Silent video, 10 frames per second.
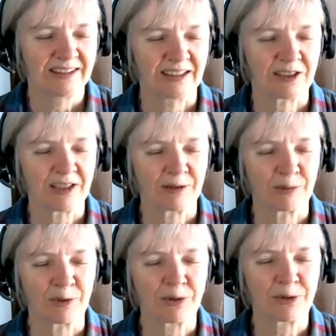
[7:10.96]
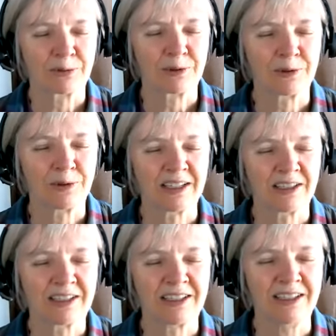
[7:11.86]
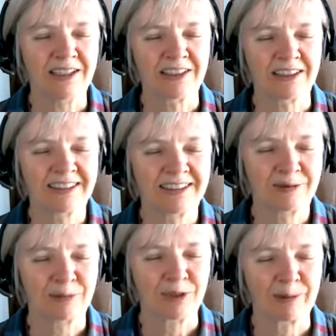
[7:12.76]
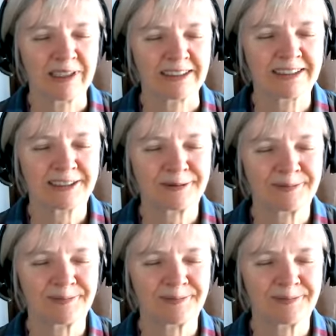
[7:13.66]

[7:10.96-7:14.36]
that cut both through and near Budapest.